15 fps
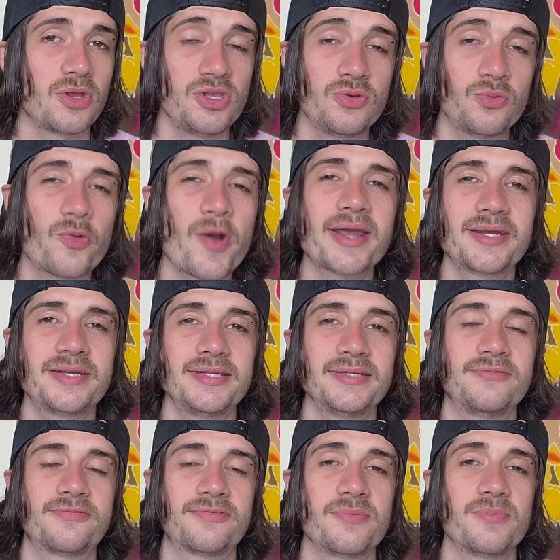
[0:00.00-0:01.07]

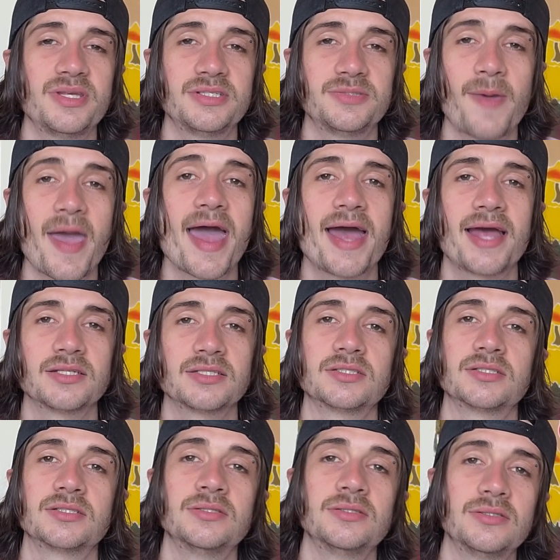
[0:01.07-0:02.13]
erected from his
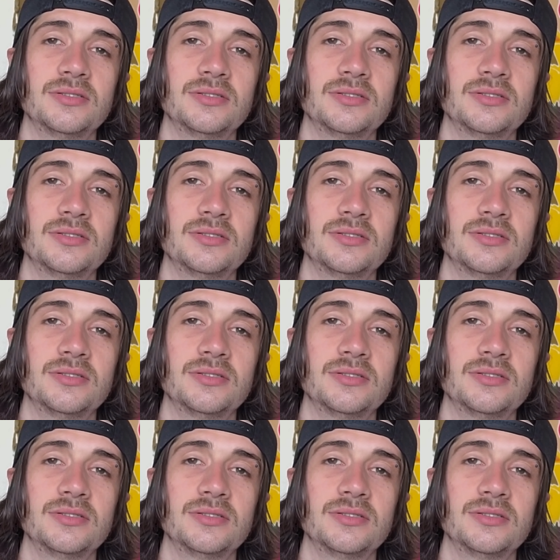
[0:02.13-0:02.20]
past.